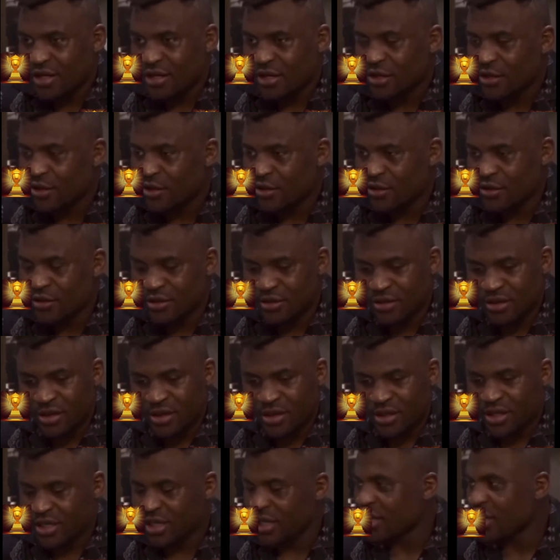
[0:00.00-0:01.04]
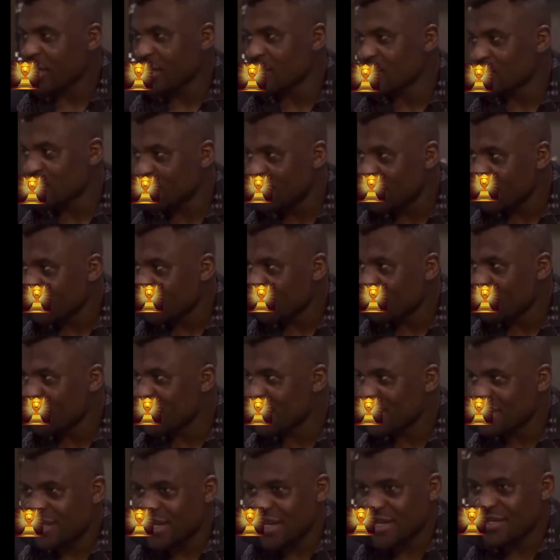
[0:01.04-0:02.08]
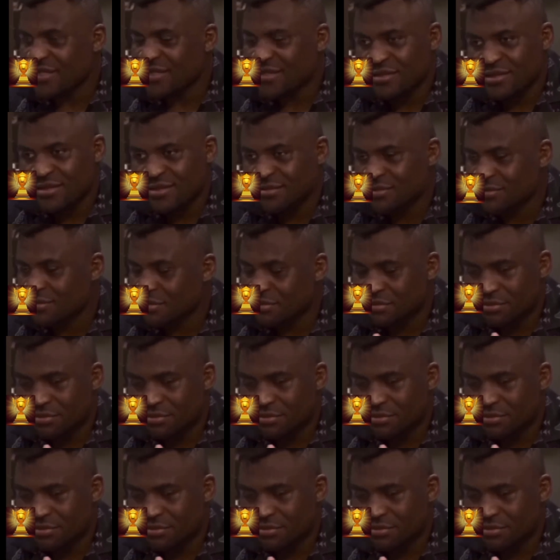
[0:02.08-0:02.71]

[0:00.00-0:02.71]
you know, kick into people's business.